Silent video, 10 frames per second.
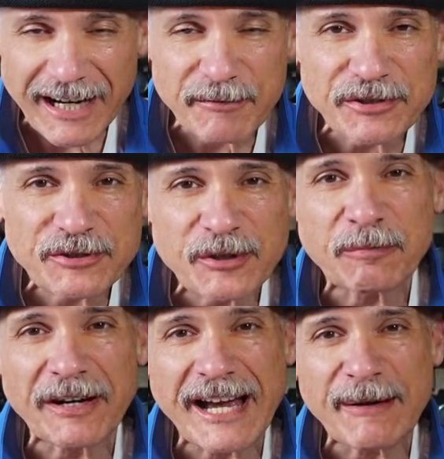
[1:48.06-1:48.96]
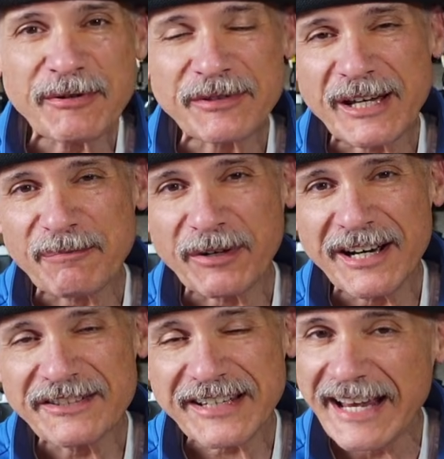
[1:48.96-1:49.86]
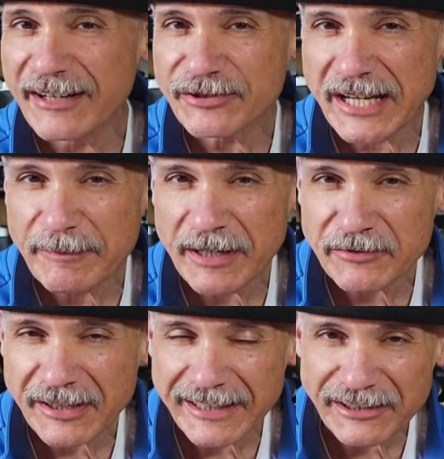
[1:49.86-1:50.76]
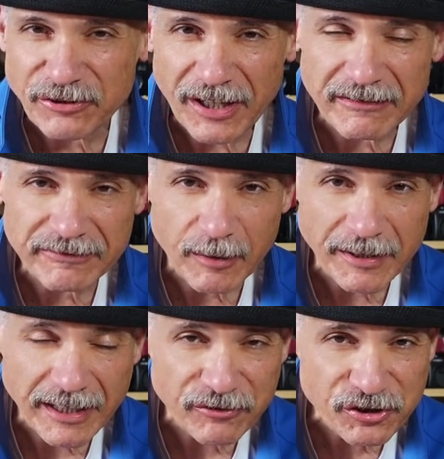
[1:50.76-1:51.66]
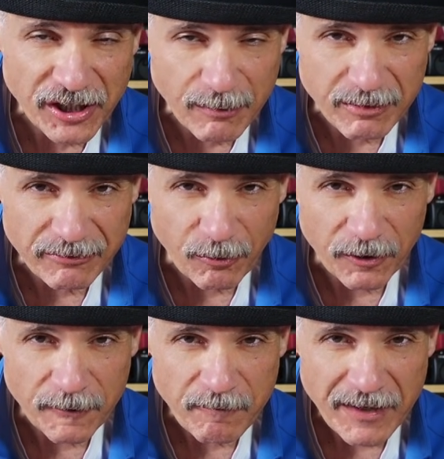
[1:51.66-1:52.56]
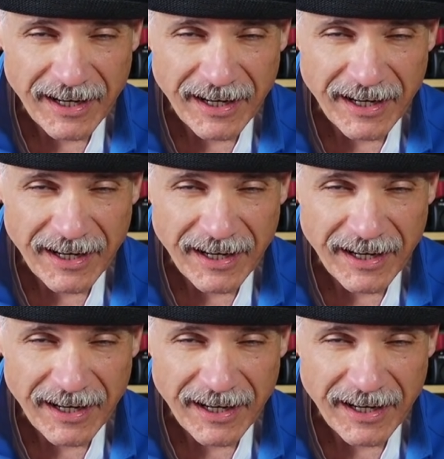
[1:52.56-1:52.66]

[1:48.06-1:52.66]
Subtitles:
I was super happy with that price, and I was happy I was going to get to try a film I never shot before.